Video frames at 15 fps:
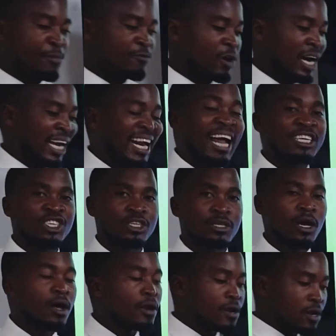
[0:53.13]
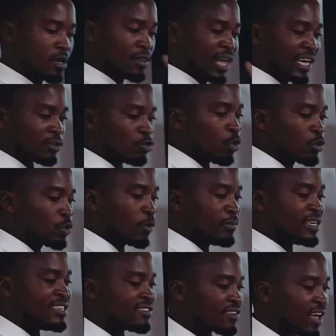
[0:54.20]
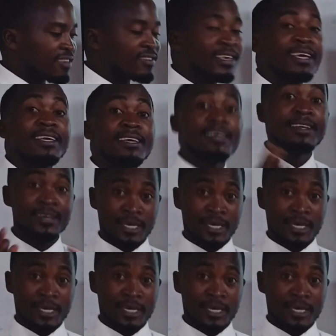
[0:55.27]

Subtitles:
of a crash, and that's what we'll be discussing in